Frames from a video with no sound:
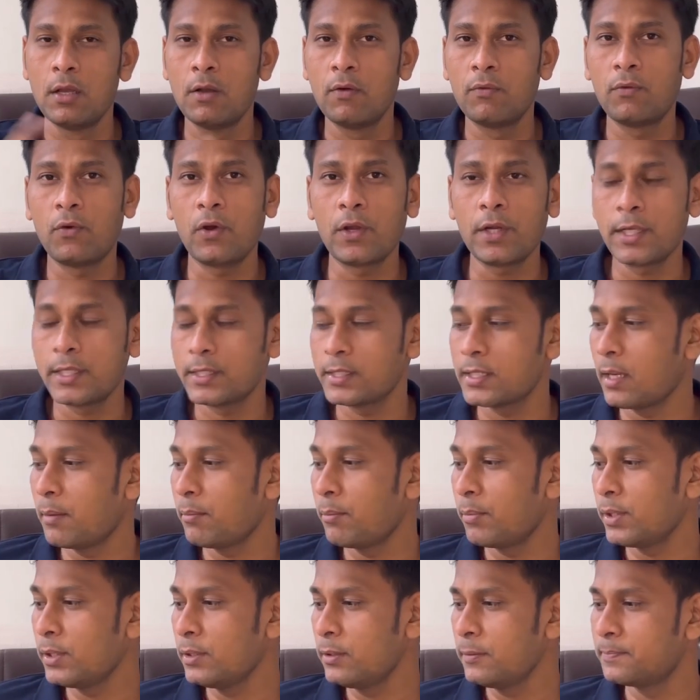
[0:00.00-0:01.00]
For
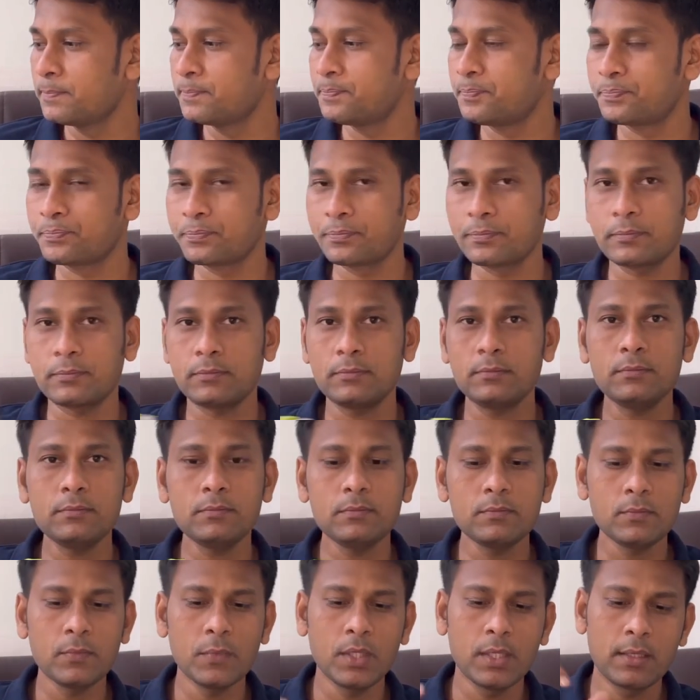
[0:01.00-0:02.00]
example,
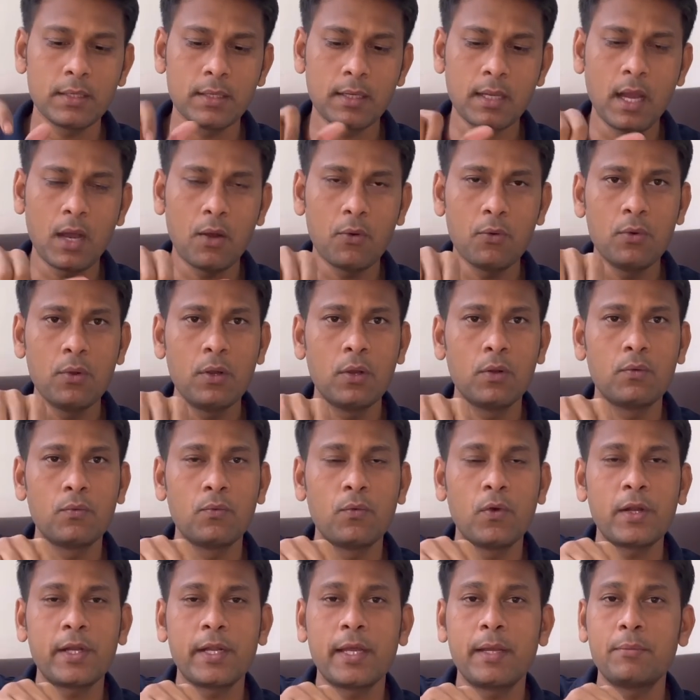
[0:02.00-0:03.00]
now
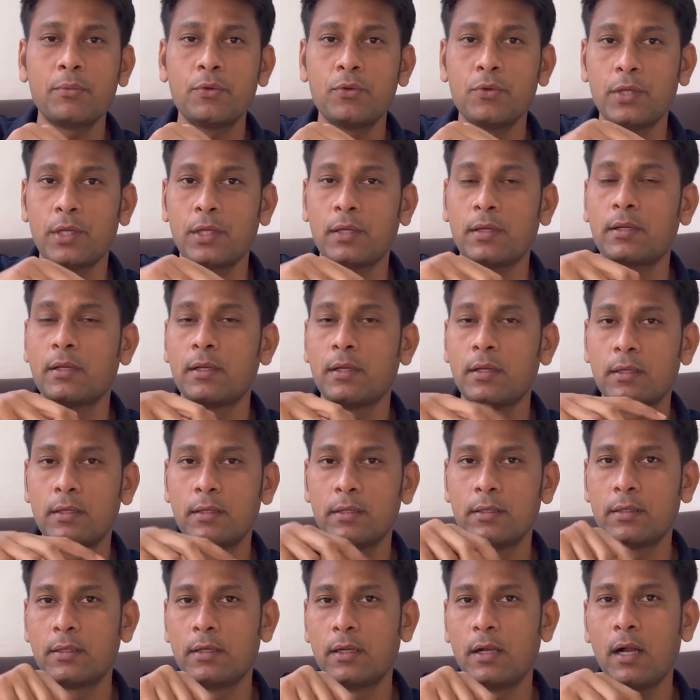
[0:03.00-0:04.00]
what I am doing,
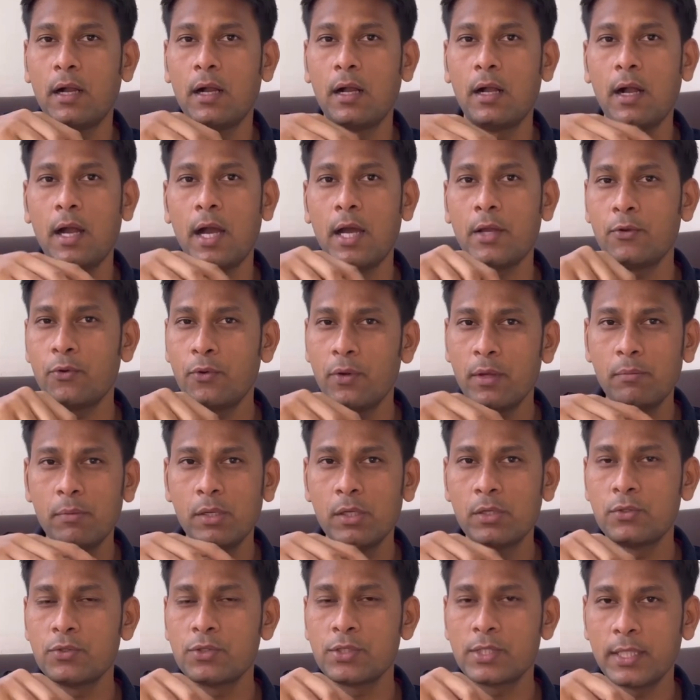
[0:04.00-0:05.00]
are you
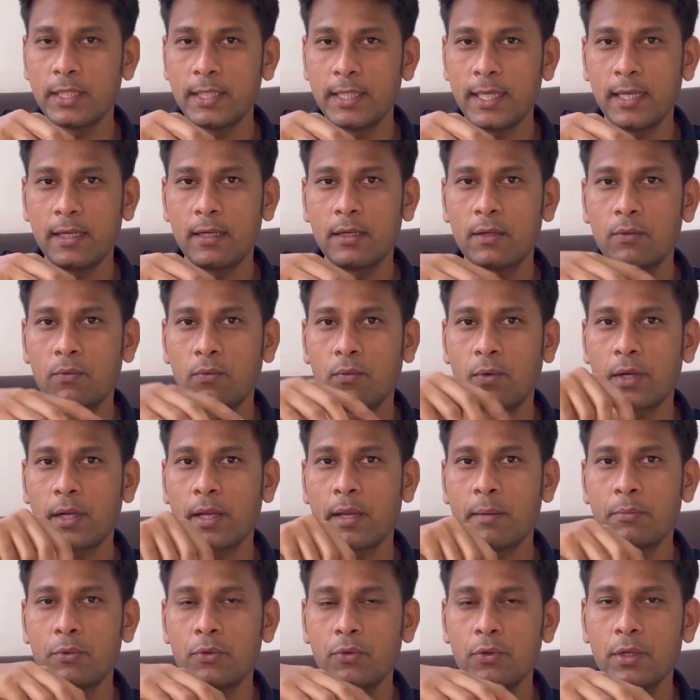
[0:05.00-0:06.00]
able to say that what I
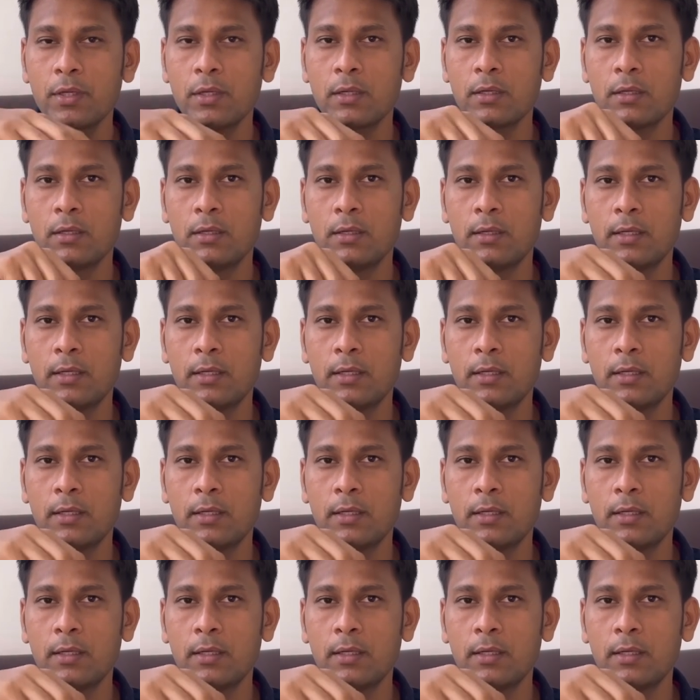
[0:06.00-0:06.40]
am doing?